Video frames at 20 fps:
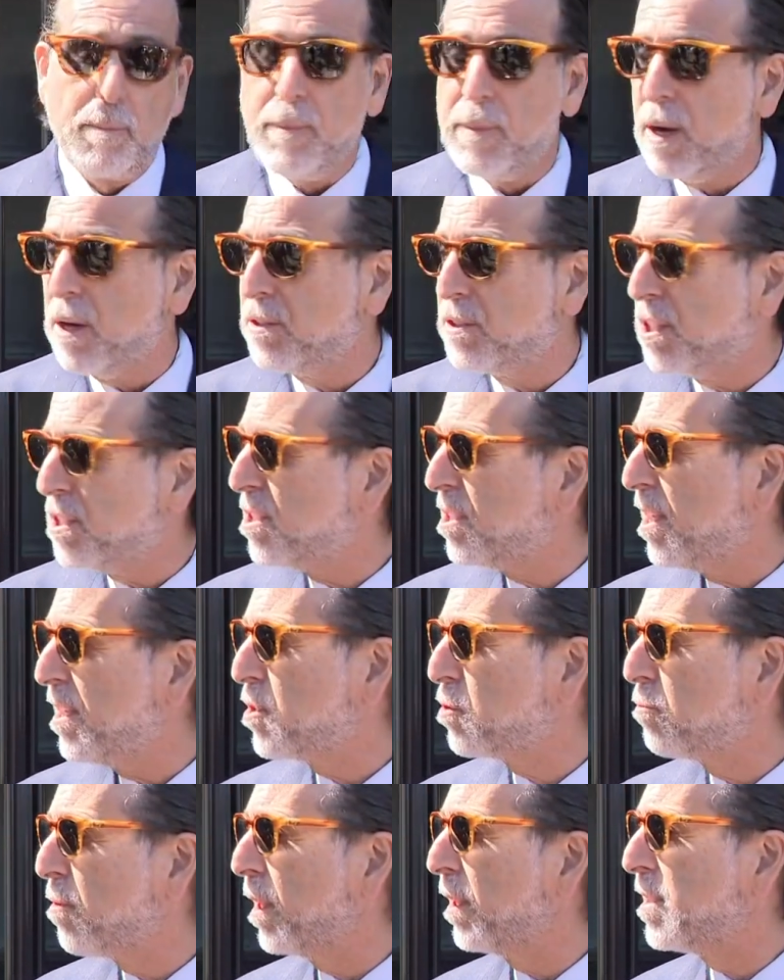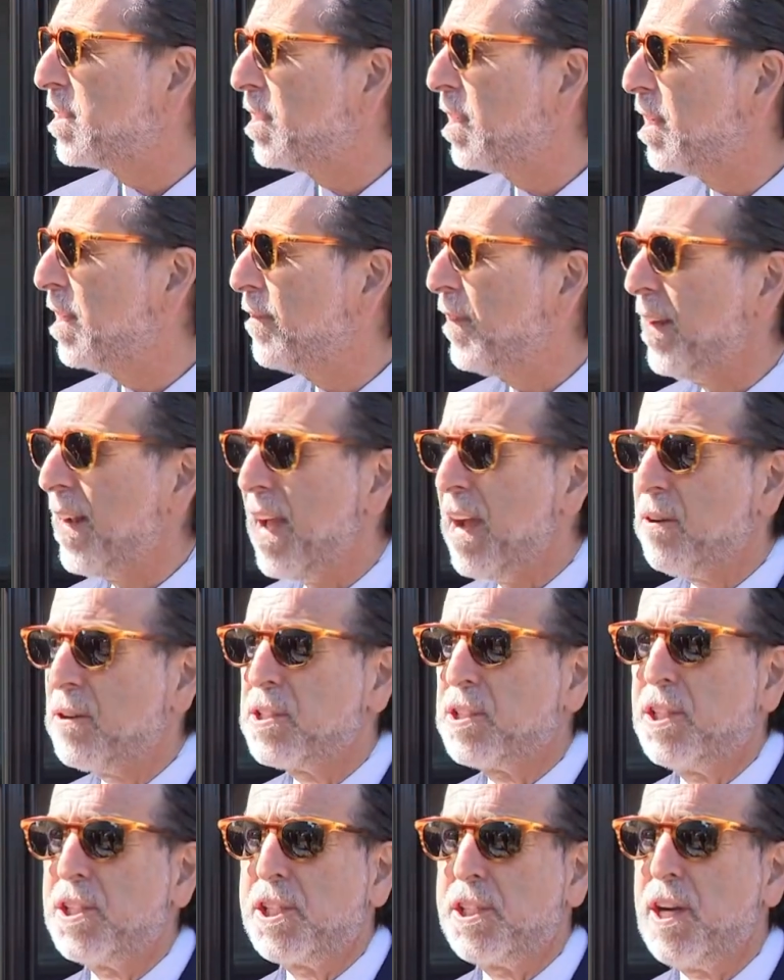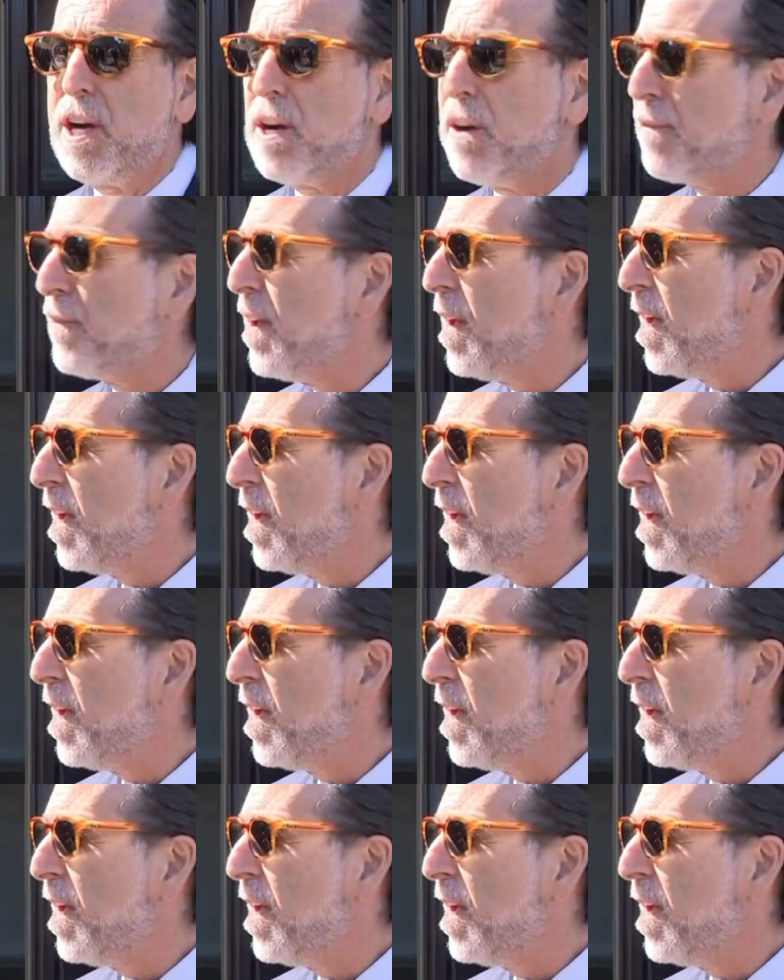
a deceased relative, and how as the sheriff,